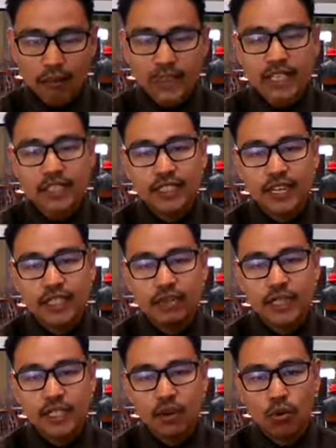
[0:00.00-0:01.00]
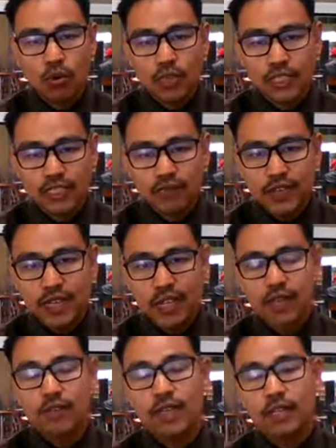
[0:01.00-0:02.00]
The entitlement award is
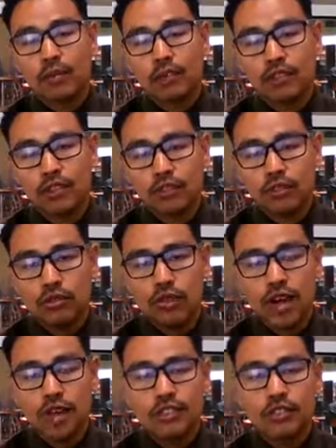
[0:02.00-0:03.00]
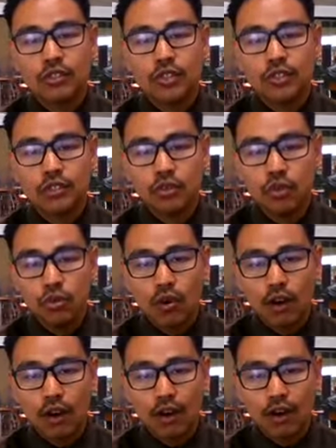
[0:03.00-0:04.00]
available to students who
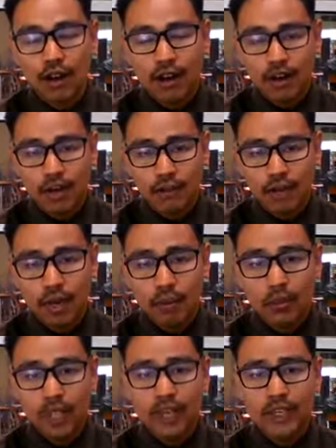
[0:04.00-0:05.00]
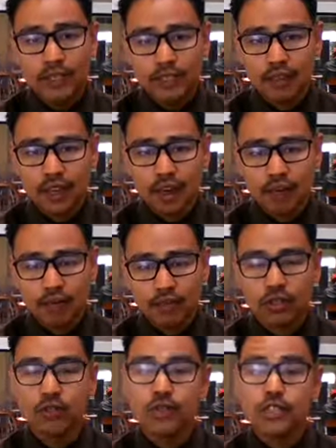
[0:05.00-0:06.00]
are applying
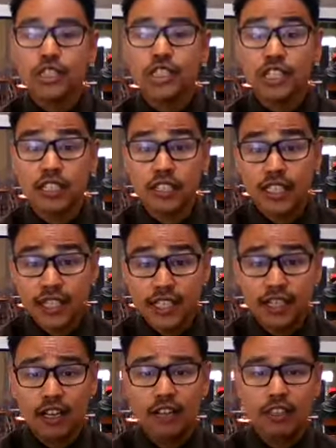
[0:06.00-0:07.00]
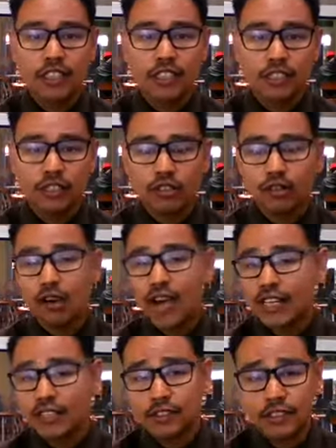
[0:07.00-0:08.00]
for their first year in college, so
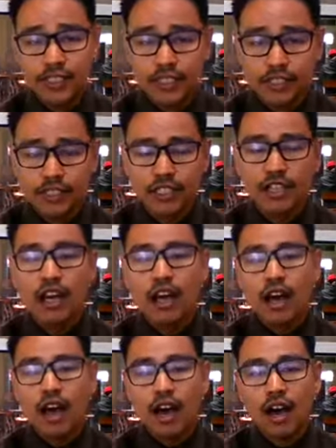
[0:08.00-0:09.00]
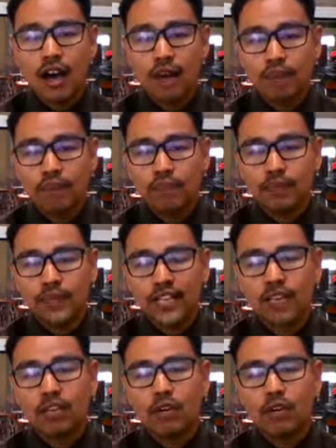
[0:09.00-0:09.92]
high school seniors. They can